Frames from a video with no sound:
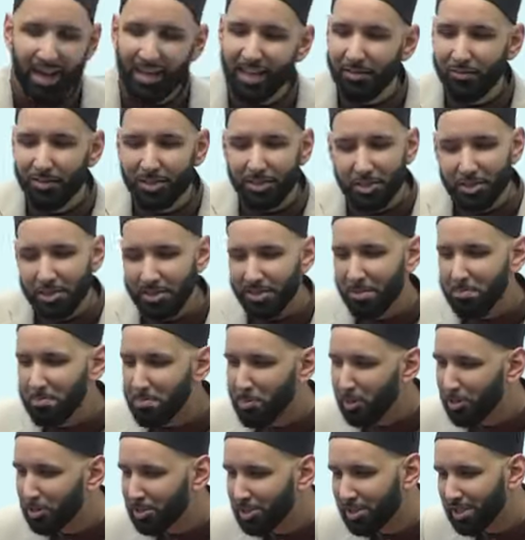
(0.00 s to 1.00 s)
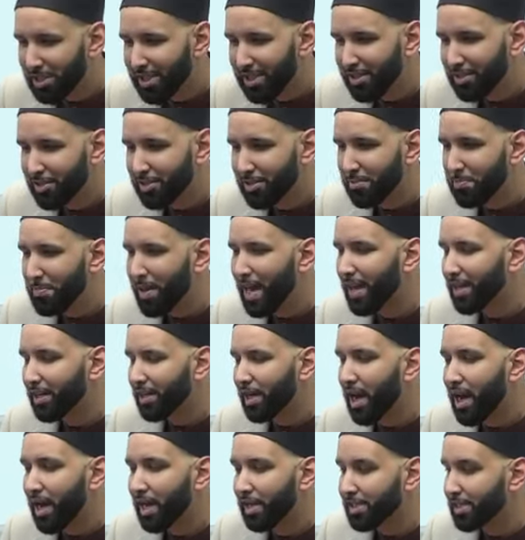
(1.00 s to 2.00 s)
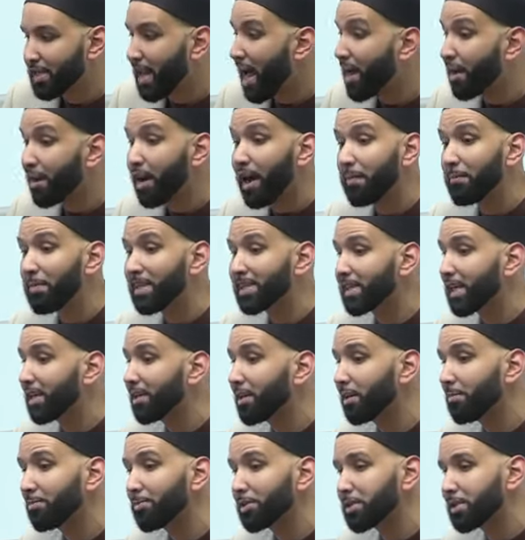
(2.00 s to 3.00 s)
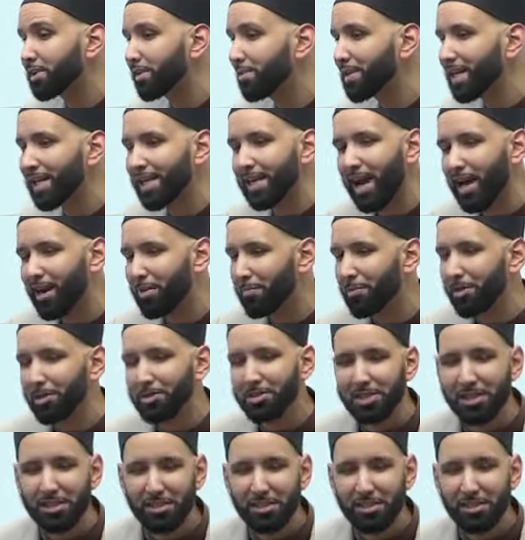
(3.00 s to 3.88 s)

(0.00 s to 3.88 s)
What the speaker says: Not even just a mercy to mankind. Not rahmatan lil muslimin, not a